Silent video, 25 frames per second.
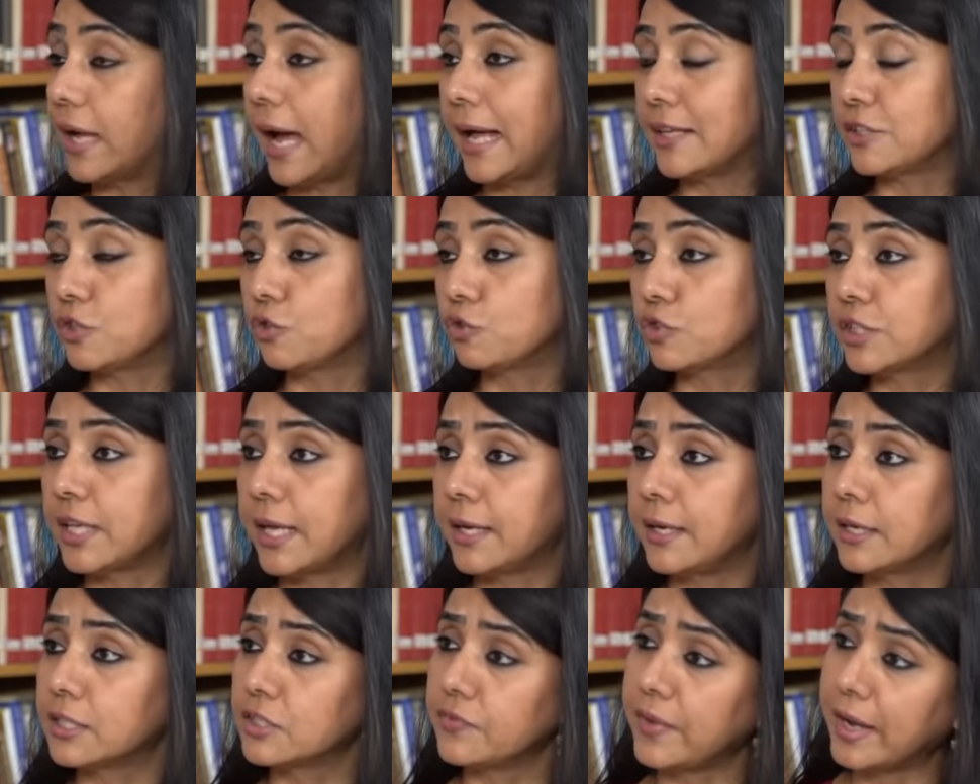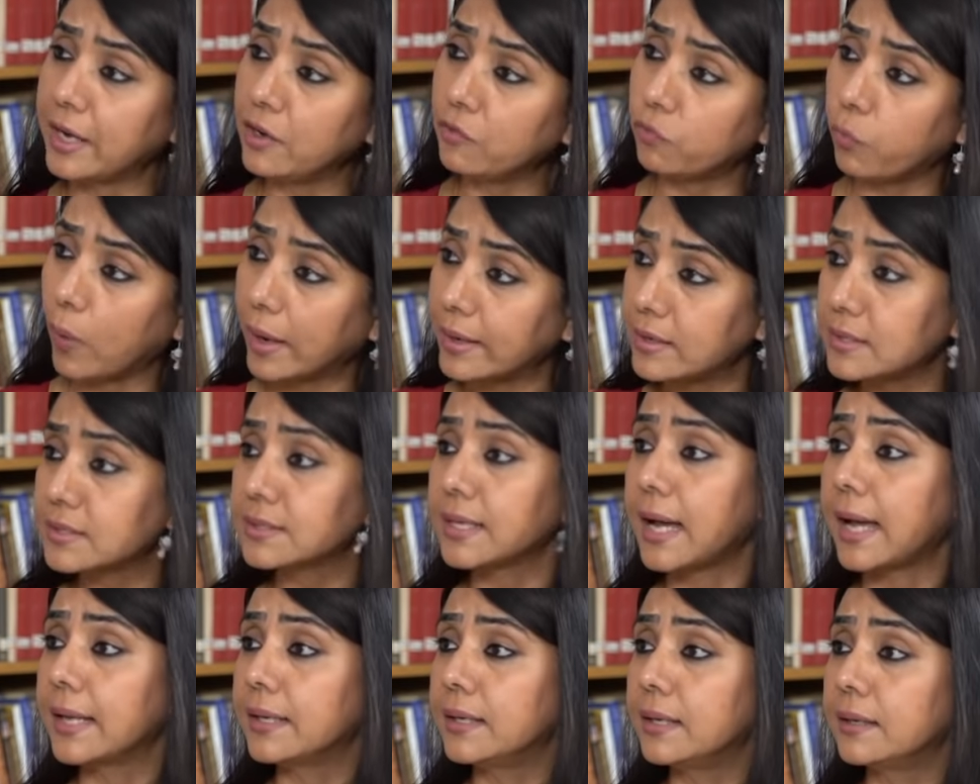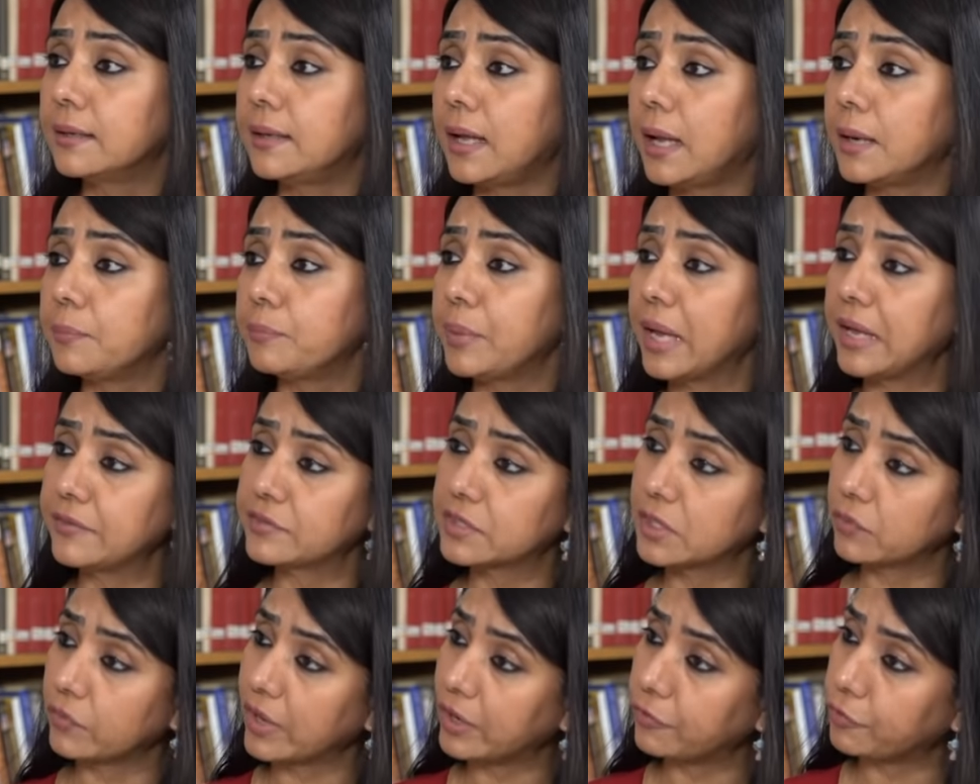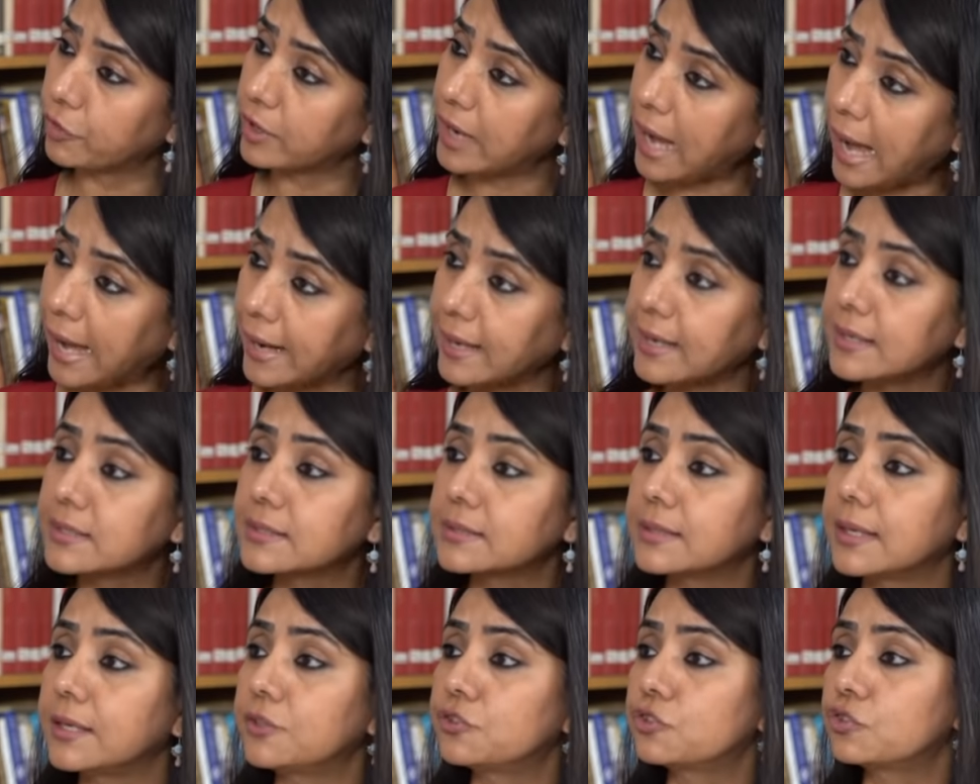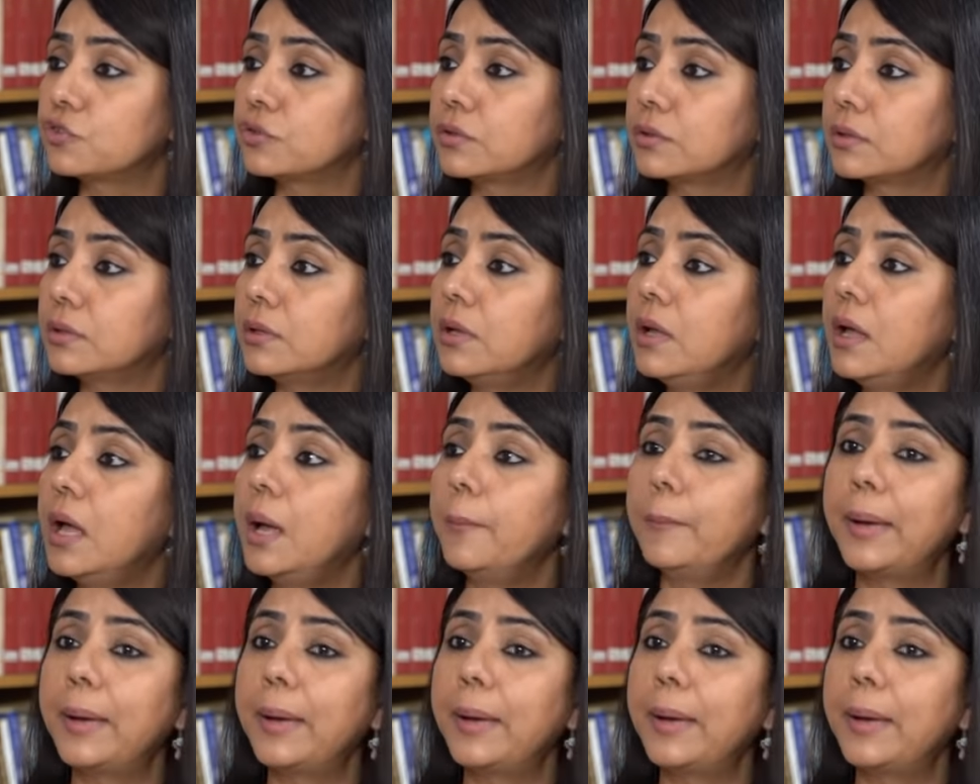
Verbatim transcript: as you said, it's very one-sided and paves the way for annexation?